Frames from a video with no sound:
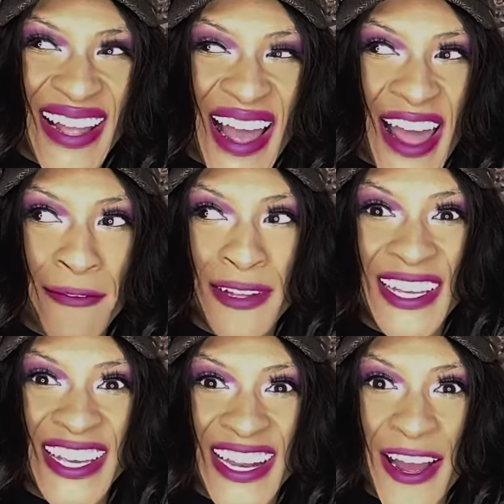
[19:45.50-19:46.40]
I really
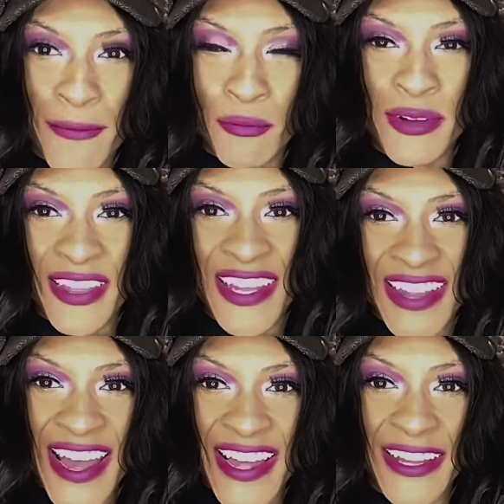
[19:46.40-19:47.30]
get help within
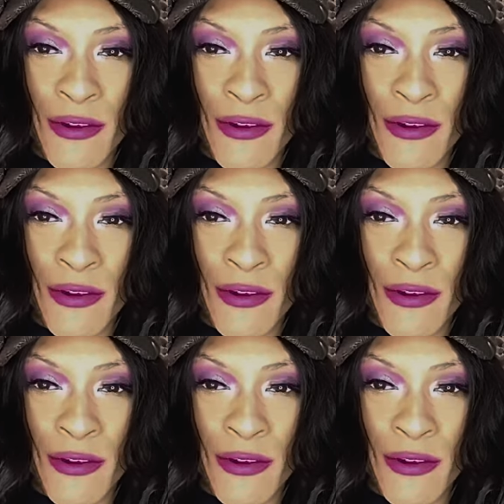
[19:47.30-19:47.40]
that.